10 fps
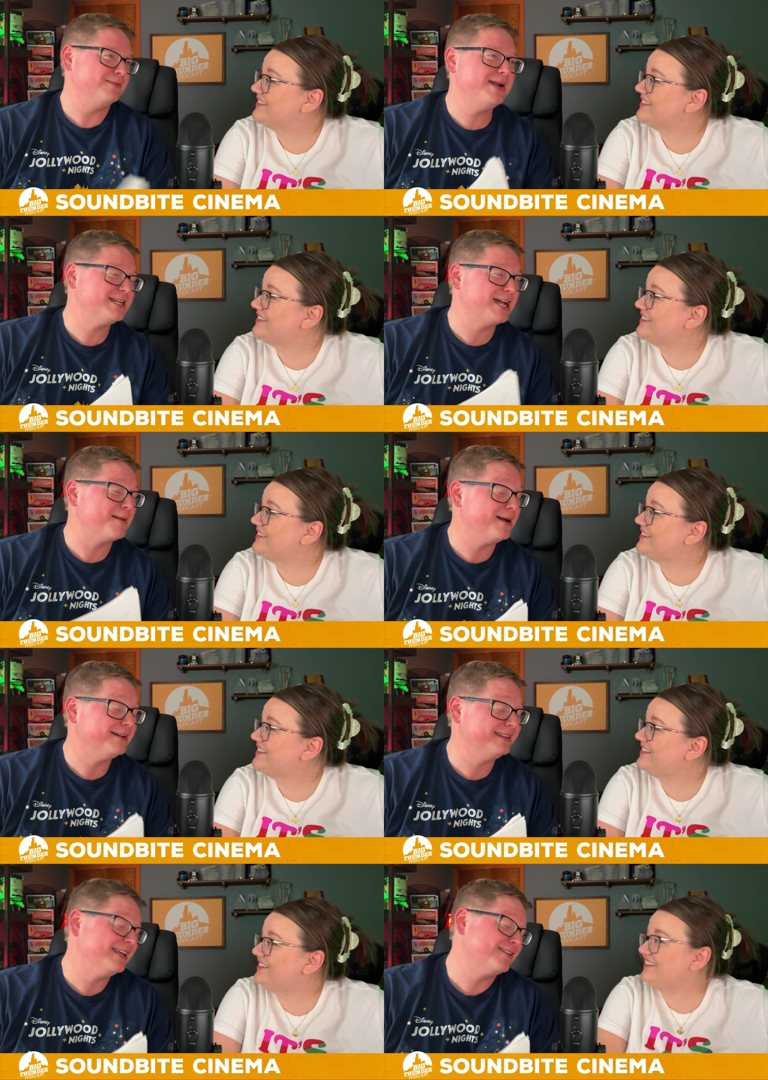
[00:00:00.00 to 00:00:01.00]
Speaker 1: we can talk
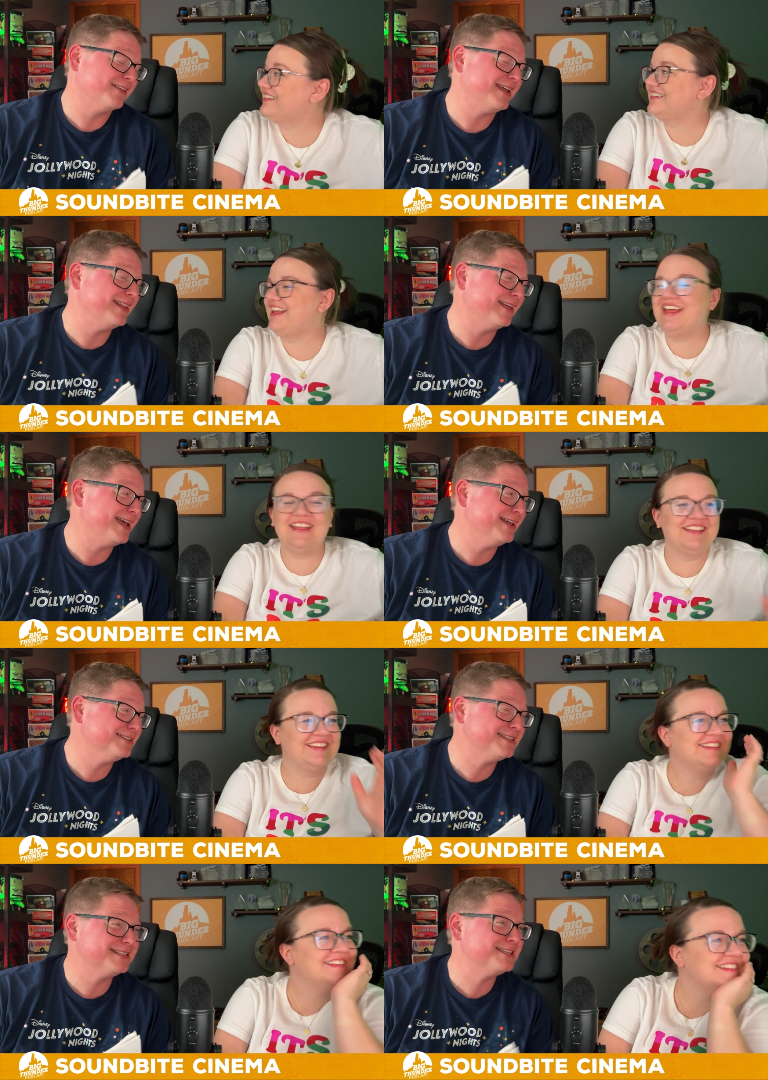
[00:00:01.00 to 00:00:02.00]
about literally anything
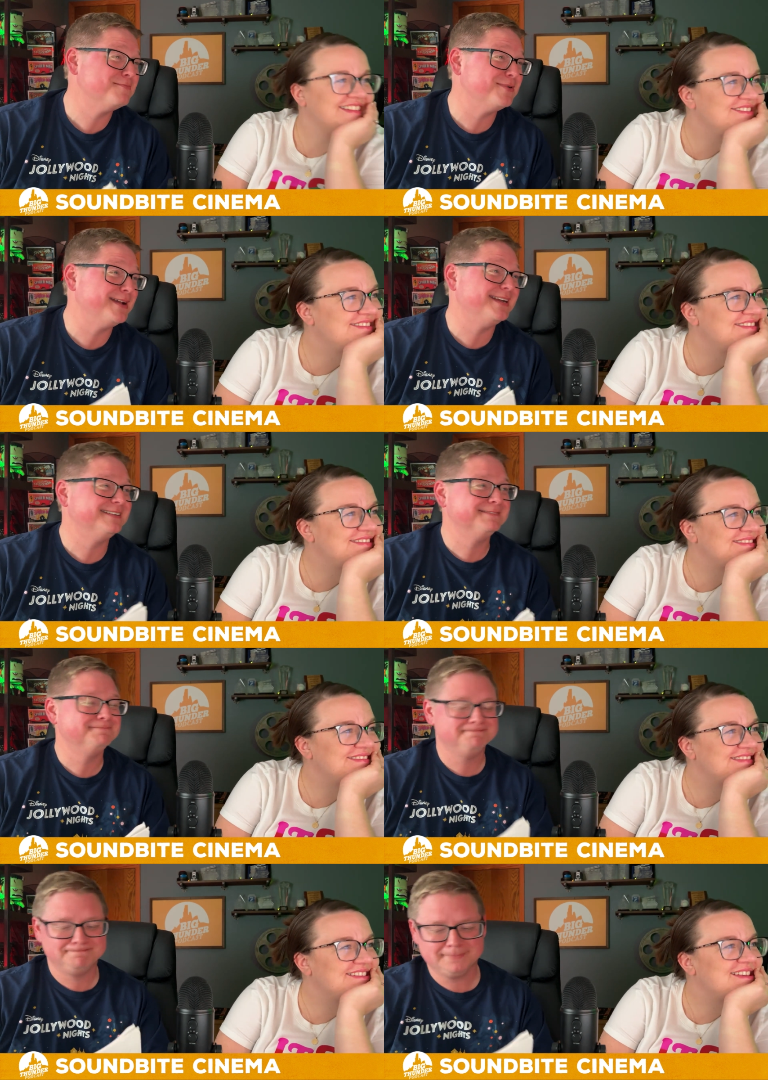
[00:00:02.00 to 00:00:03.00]
else at some point.
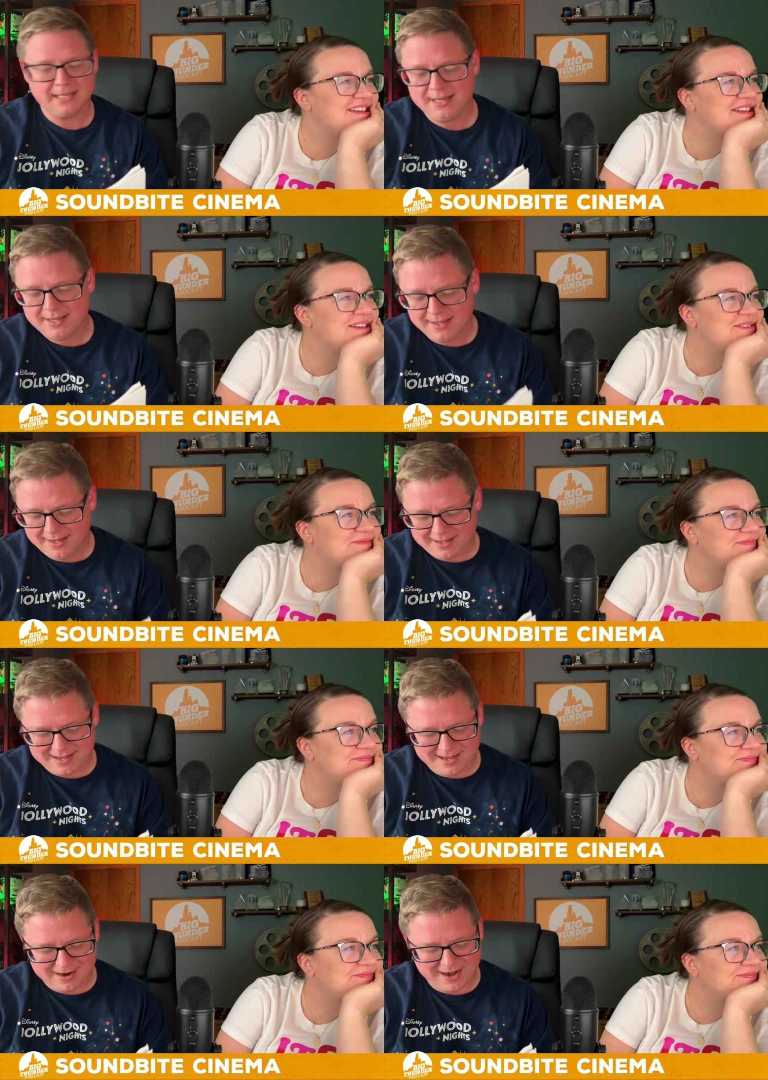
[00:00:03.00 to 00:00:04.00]

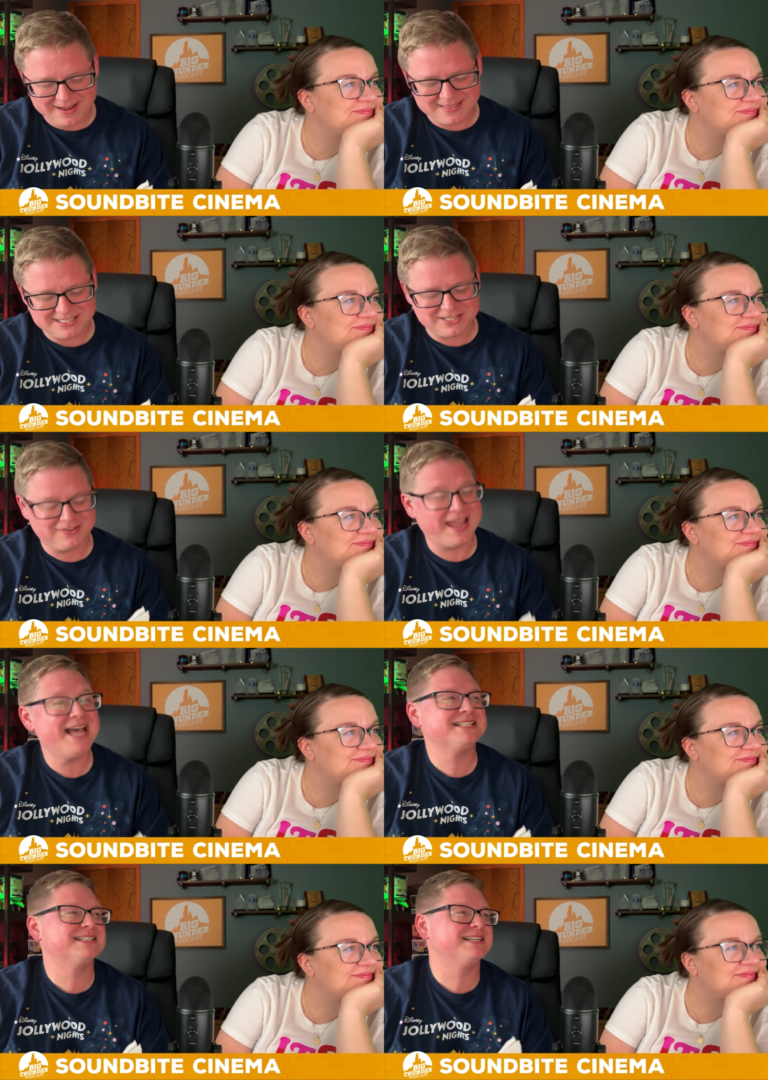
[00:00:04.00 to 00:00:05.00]
Uh, all right, this is your
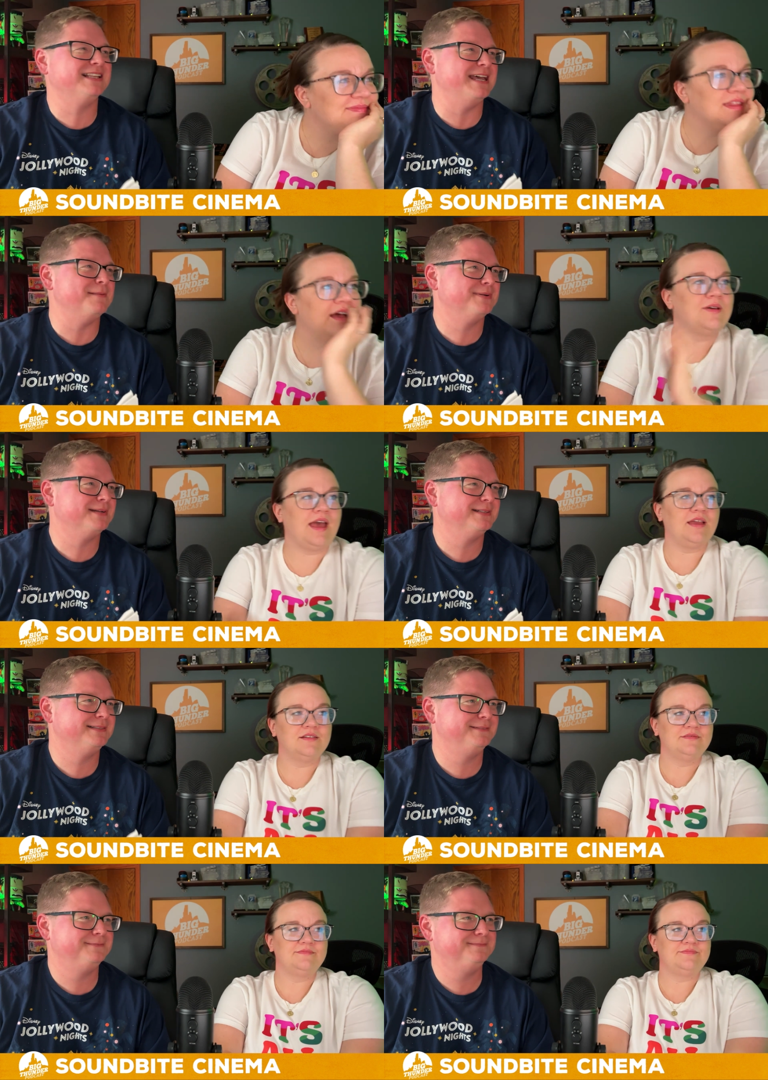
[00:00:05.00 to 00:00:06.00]
last clip.
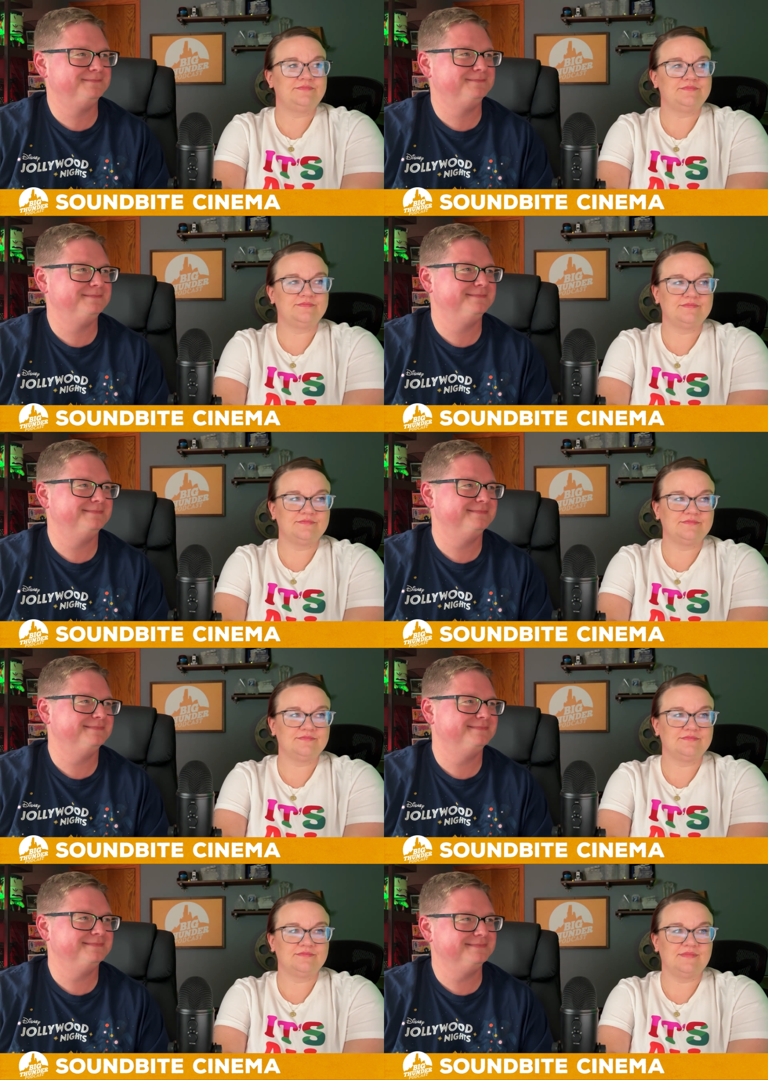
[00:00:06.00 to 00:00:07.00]
Speaker 2: Okay.
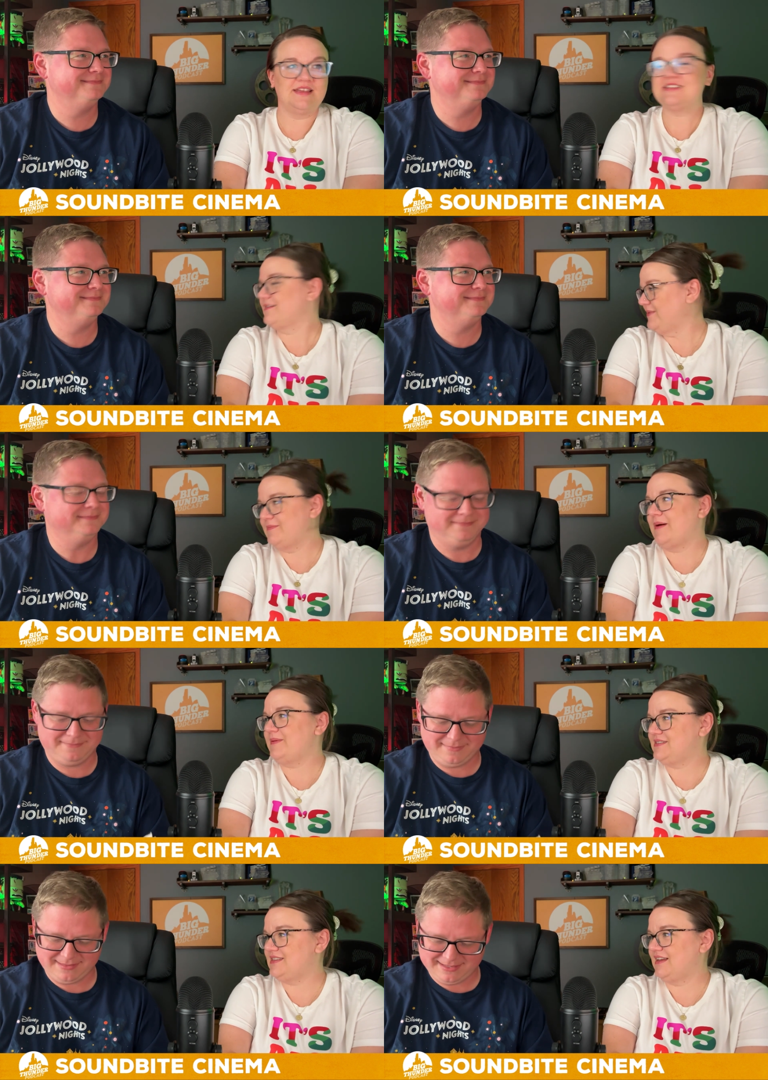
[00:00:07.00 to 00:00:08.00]
It's going to be the
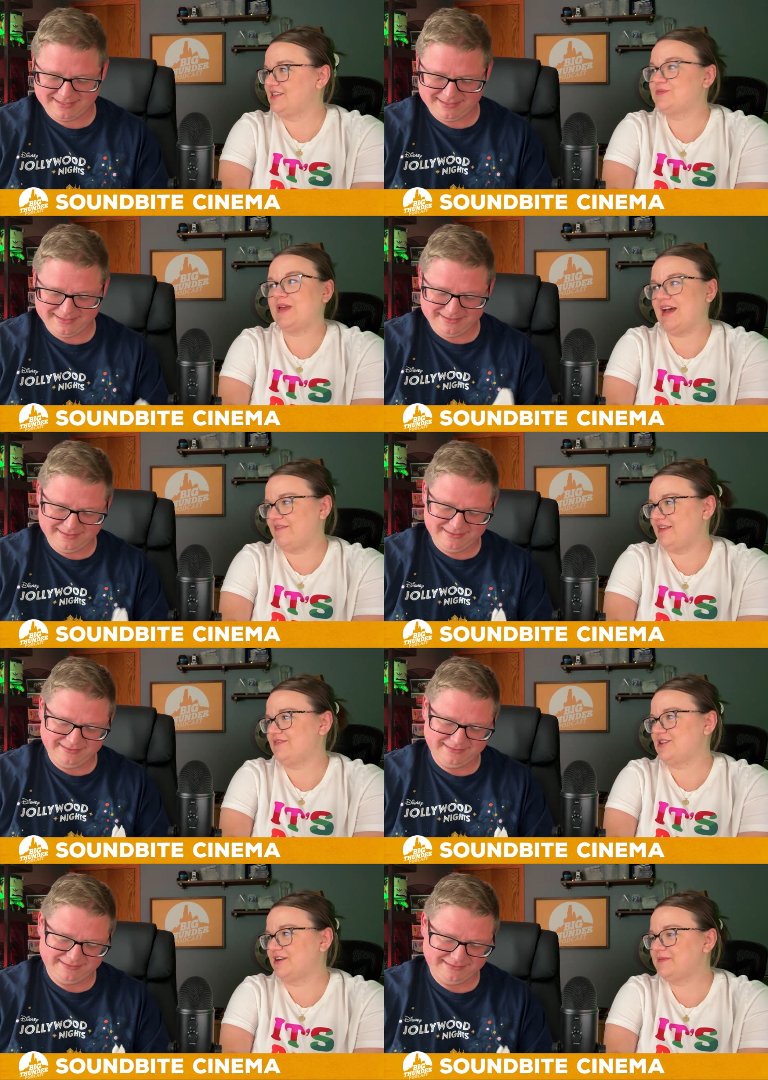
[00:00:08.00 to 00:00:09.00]
Muppets then, because we haven't
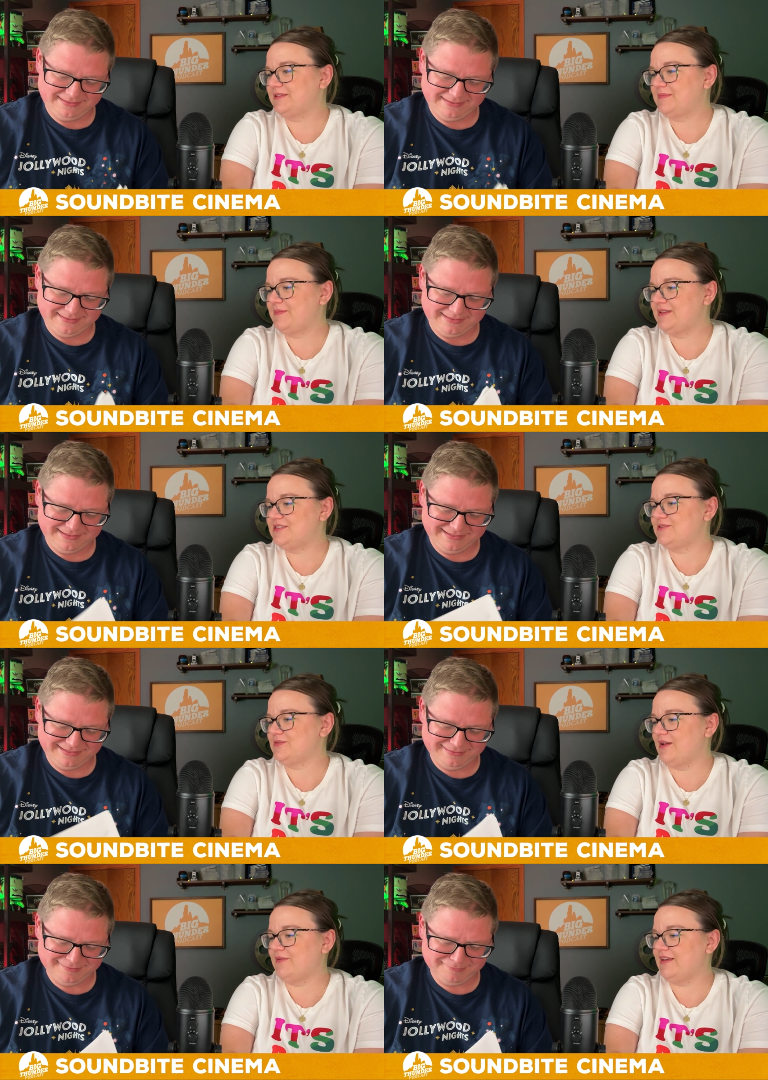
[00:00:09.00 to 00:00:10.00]
even talked about the Muppets.
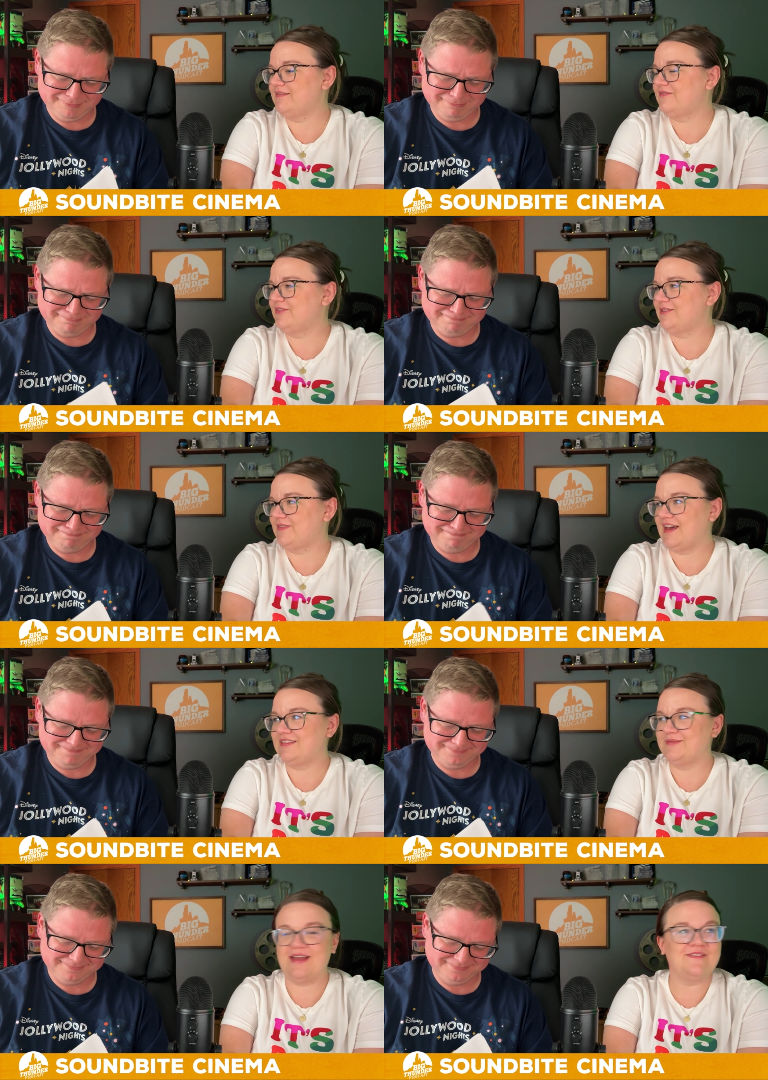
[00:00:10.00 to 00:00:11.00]
So do I win for the
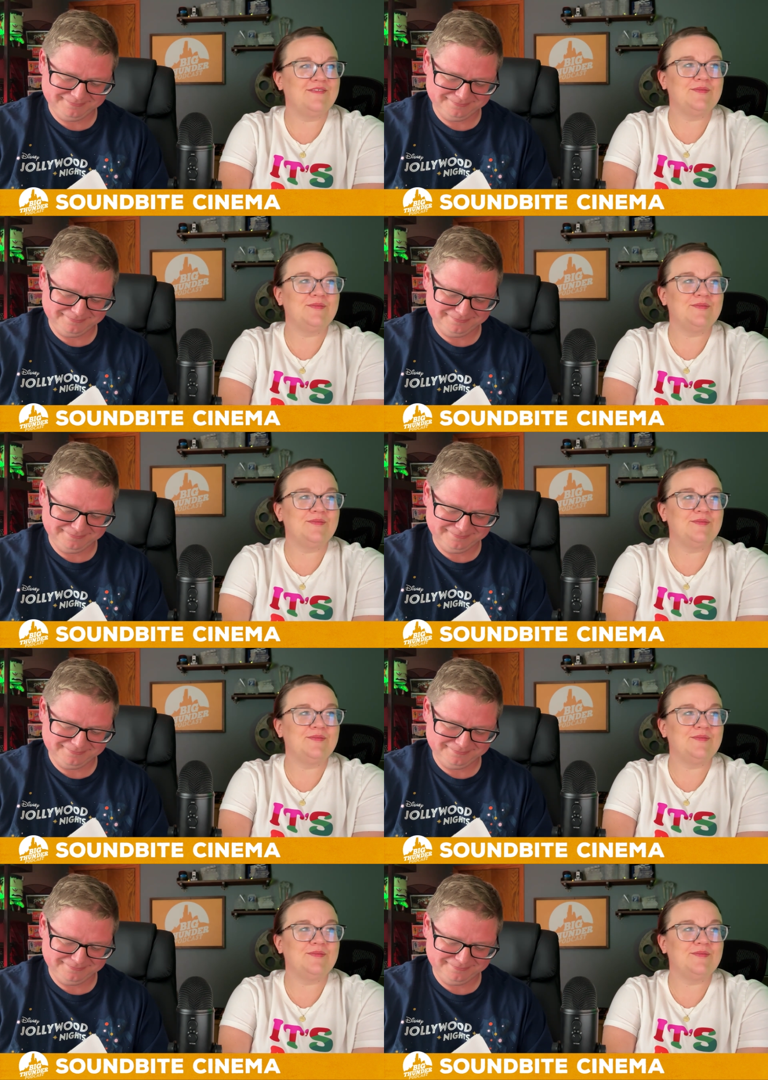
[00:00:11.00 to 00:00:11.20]
fact that we haven't